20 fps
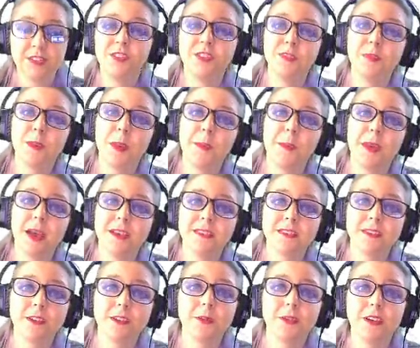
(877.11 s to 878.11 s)
gives me a
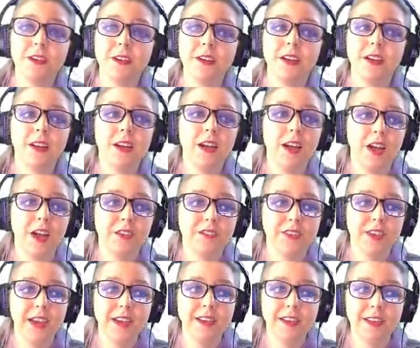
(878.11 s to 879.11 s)
mass number of
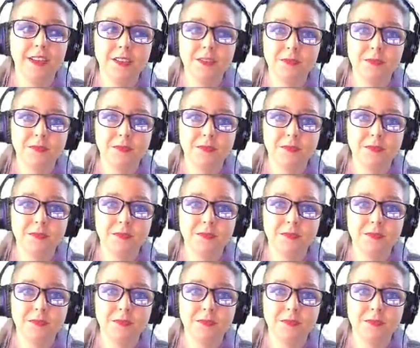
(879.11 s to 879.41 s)
90.